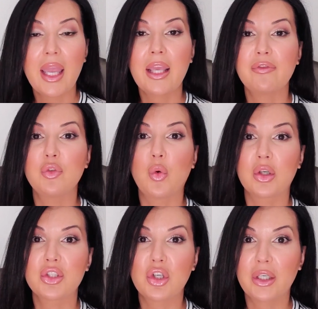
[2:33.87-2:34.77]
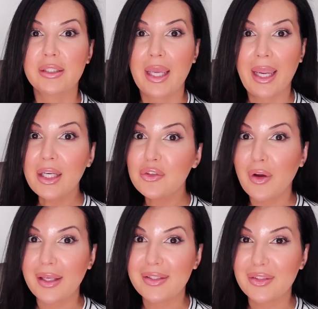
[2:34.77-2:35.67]
If you are starting to age
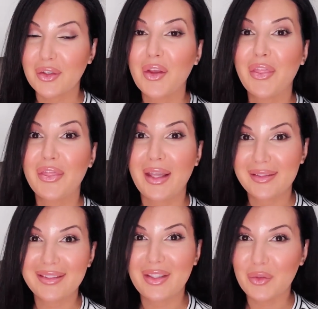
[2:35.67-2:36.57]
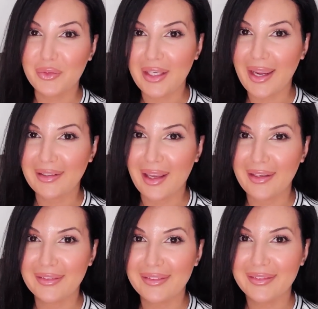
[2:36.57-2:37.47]
faster, that's the UVA light.